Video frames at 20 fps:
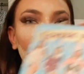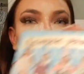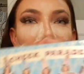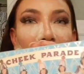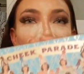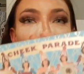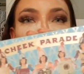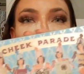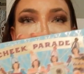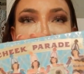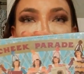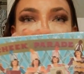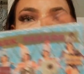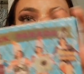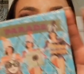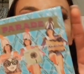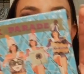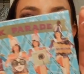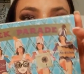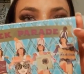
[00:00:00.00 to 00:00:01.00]
I got this
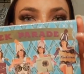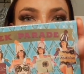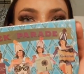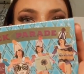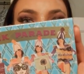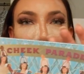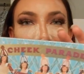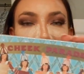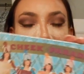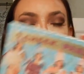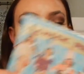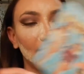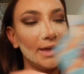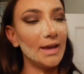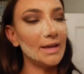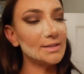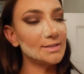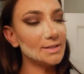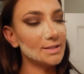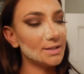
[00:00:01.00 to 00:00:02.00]
Benefit
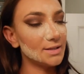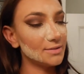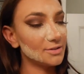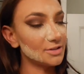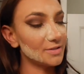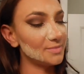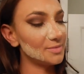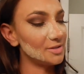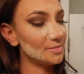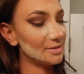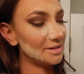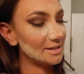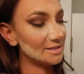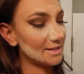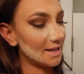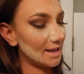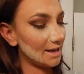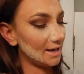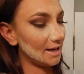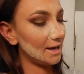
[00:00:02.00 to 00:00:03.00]
palette, which I'm super
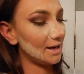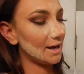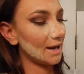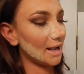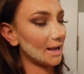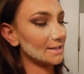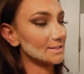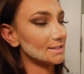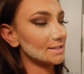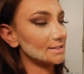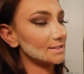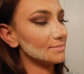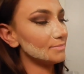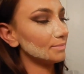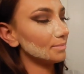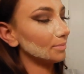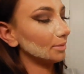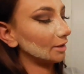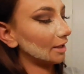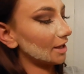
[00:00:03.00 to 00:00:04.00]
excited. It has like
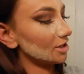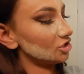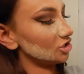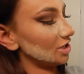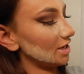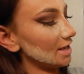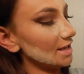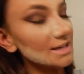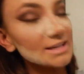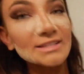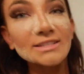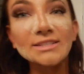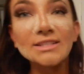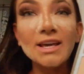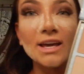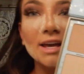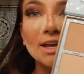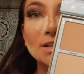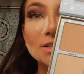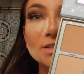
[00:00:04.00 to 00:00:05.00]
some blushes
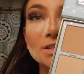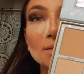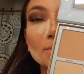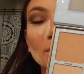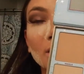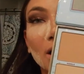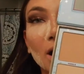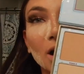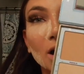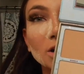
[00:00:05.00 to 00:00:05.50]
and some like